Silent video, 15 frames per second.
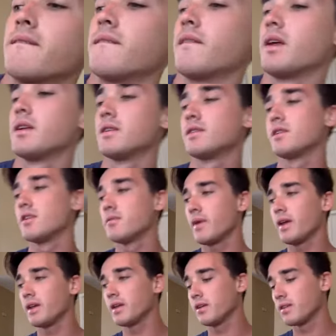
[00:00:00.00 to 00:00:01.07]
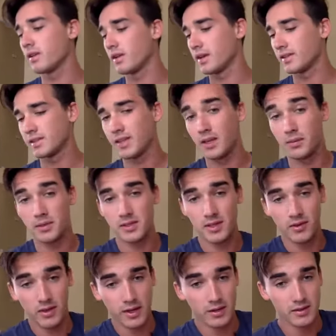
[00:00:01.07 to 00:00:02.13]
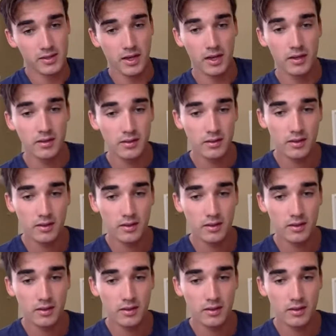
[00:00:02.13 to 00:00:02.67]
So you might hear the landscapers going outside.